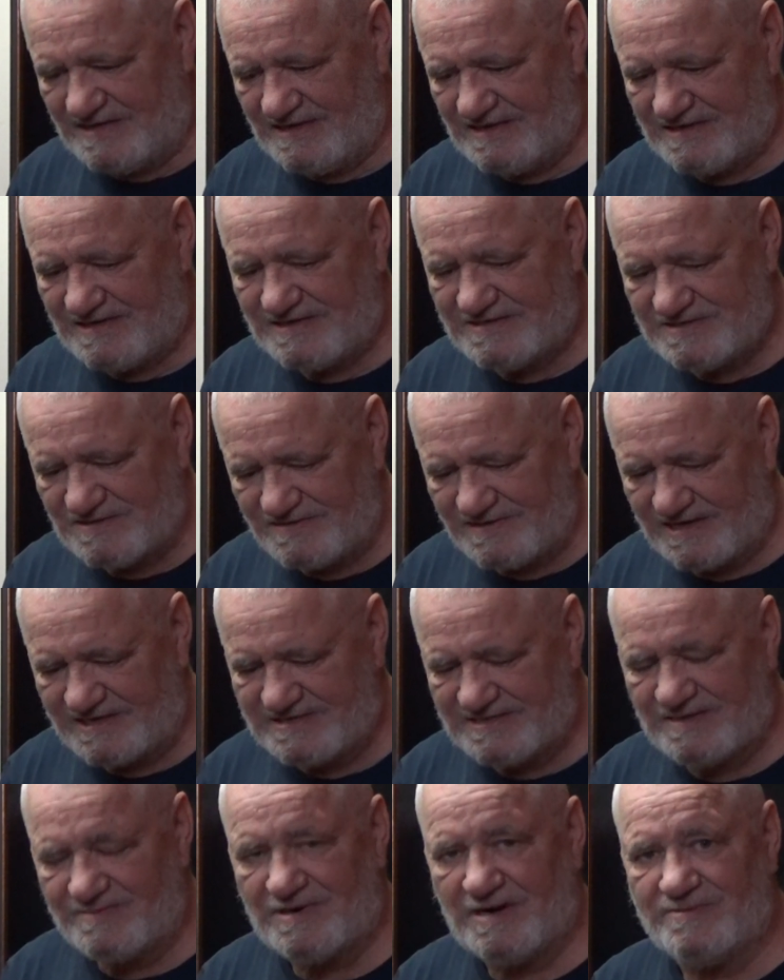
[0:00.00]
that. So next
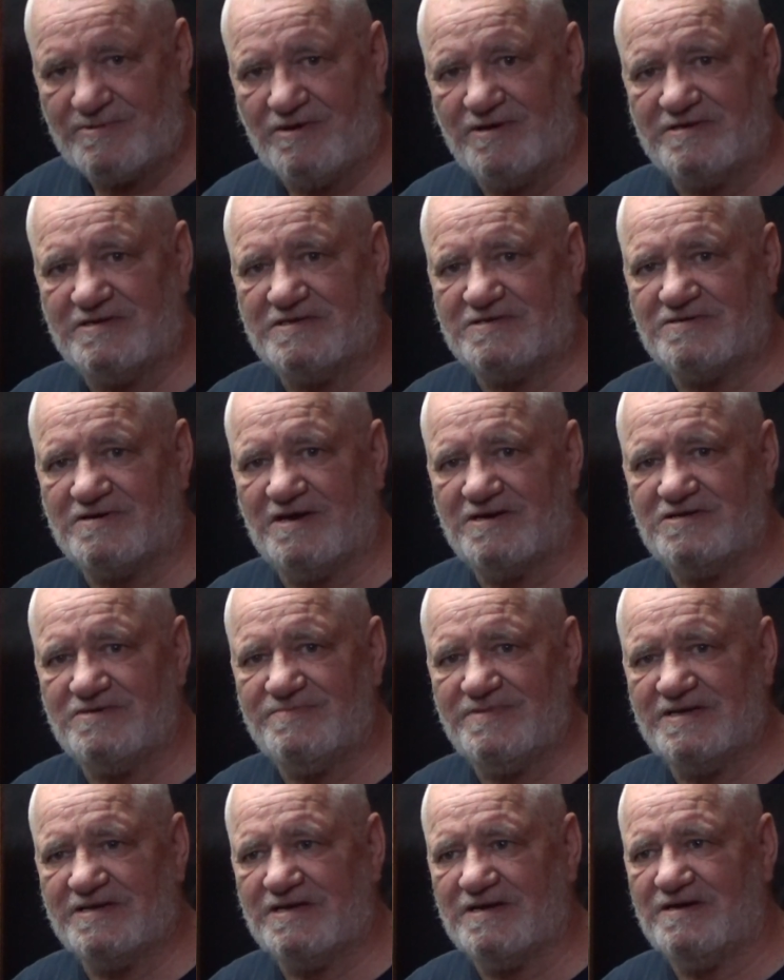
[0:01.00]
summer I'm going to try to
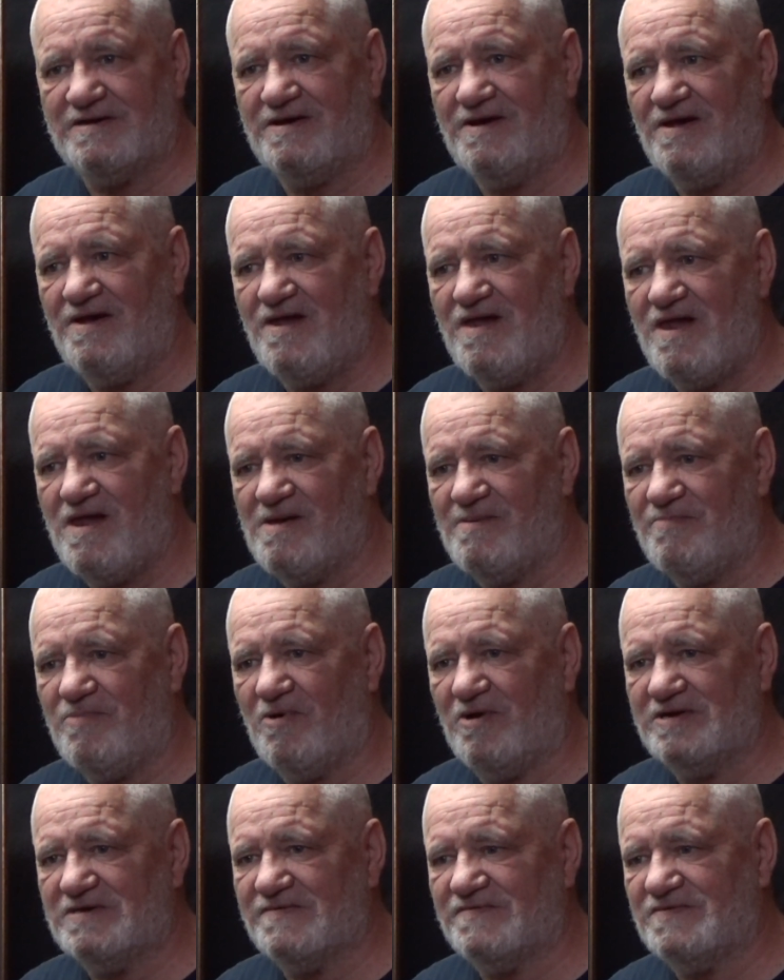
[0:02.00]
make a
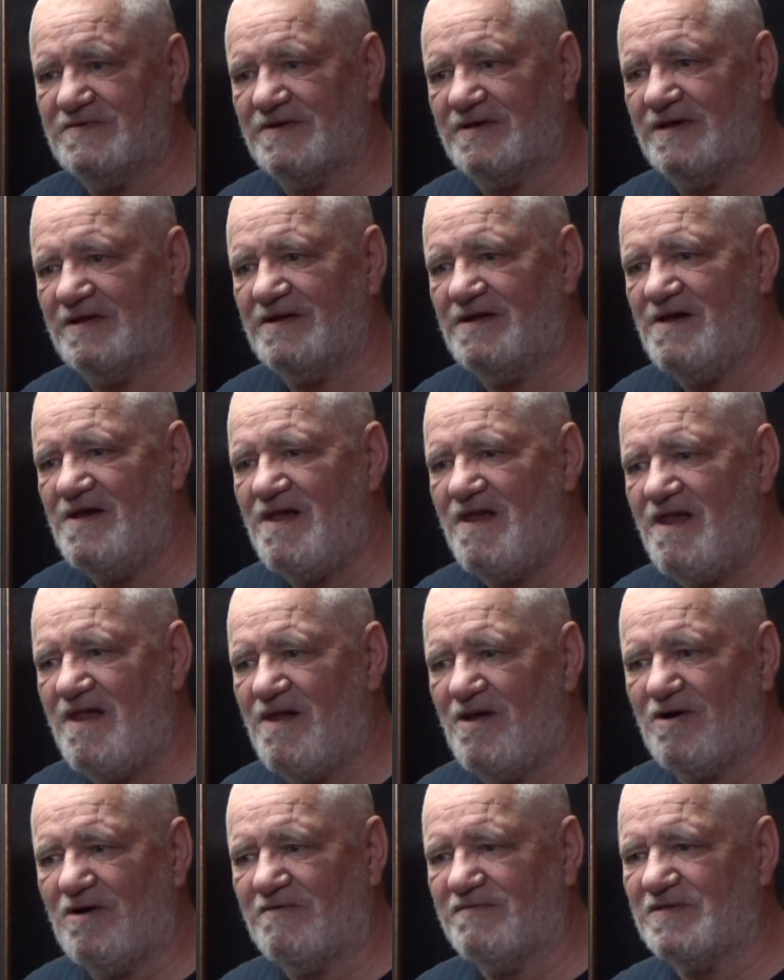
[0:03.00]
point of doing it.
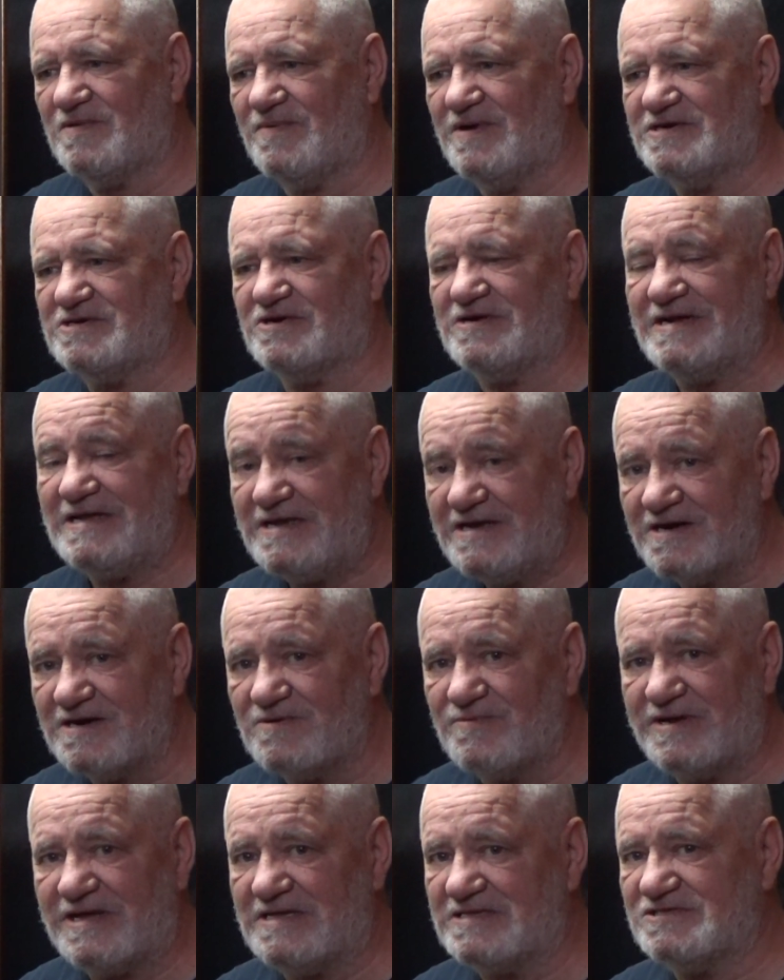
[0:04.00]
Over the winter here
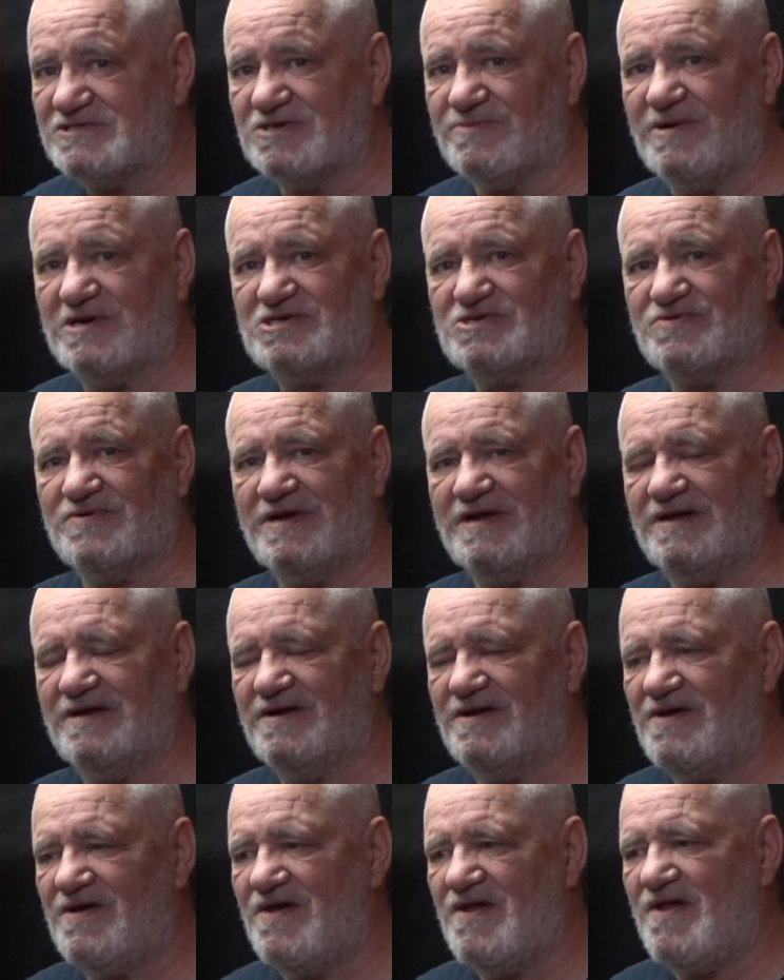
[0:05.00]
we get so much
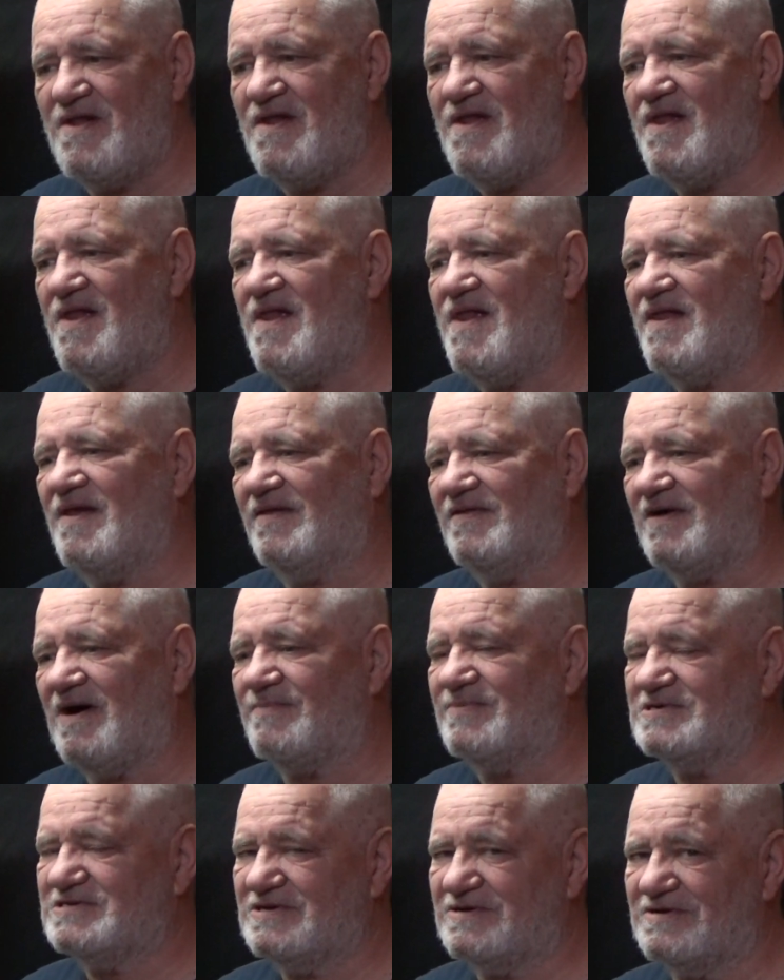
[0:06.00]
rain,
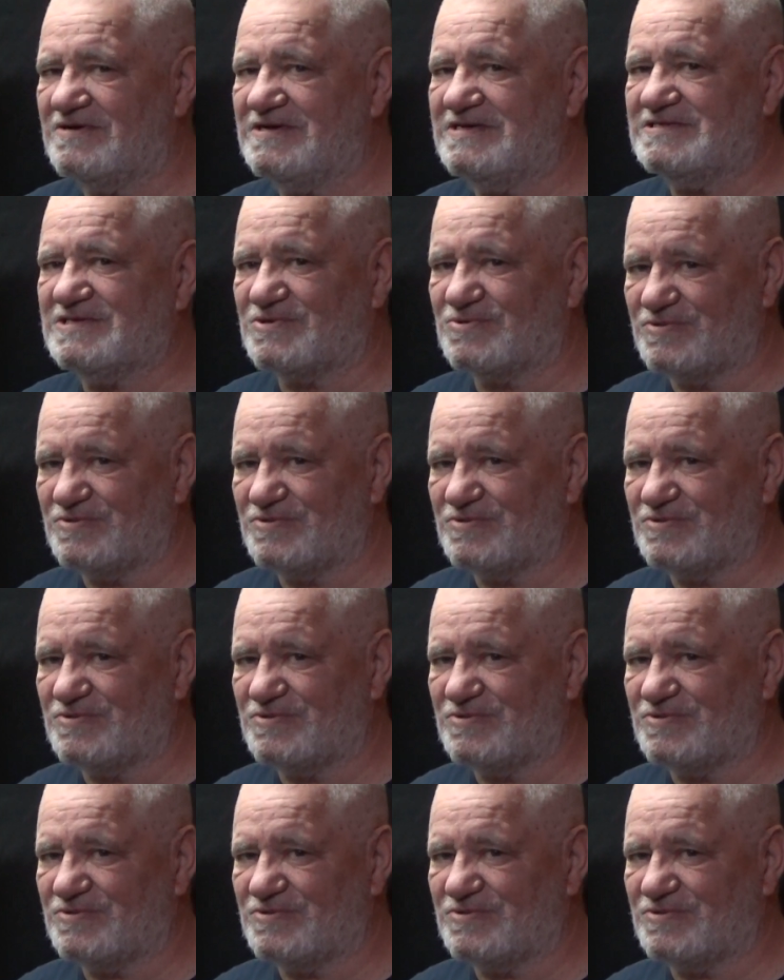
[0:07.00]
opportunities are